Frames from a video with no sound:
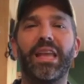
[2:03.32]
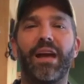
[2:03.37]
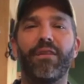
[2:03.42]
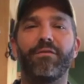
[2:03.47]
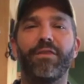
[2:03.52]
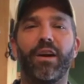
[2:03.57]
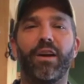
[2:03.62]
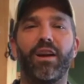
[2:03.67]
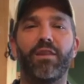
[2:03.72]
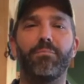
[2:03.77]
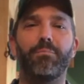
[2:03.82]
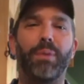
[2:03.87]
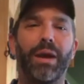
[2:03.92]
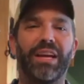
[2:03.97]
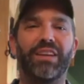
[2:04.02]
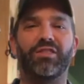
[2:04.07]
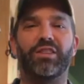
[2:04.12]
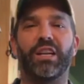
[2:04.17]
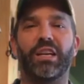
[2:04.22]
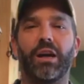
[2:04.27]
that very
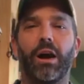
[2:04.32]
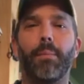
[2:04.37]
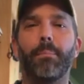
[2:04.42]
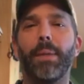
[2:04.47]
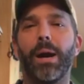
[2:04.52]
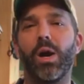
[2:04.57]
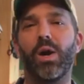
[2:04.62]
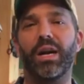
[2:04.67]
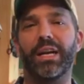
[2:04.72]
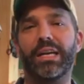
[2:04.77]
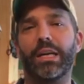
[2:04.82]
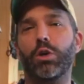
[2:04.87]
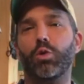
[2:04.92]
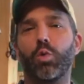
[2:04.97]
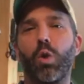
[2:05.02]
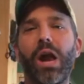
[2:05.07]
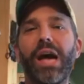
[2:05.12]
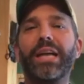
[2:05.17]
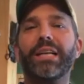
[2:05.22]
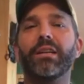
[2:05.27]
basic American
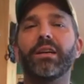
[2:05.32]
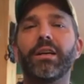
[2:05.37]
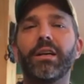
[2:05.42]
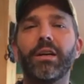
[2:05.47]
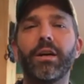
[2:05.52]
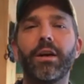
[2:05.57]
right